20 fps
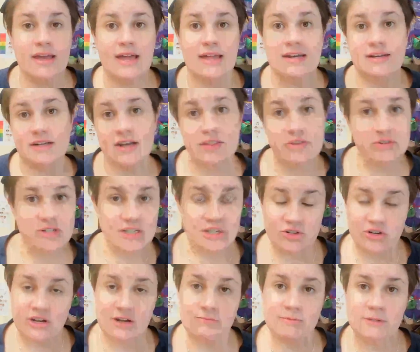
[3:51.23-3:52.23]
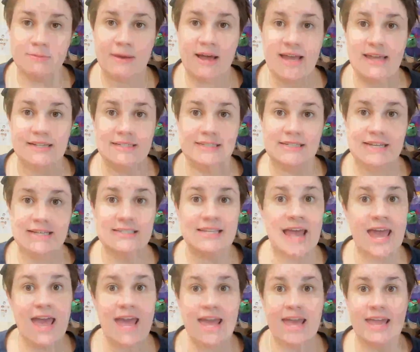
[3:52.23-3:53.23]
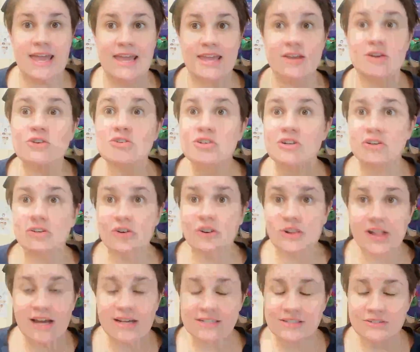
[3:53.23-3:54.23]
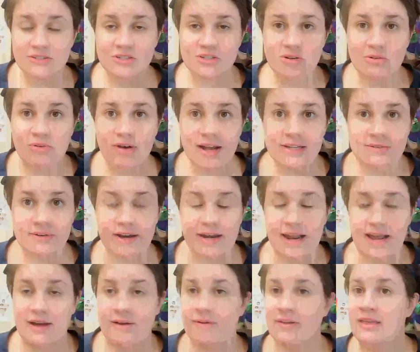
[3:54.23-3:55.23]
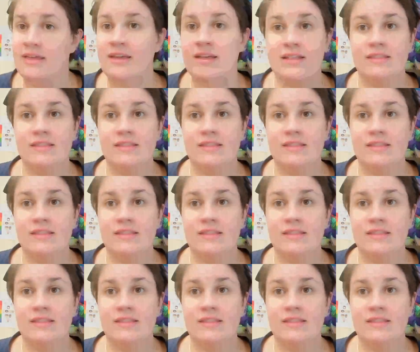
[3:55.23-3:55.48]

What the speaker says: and another teacher comes by and says, hey, your class looks so nice right now,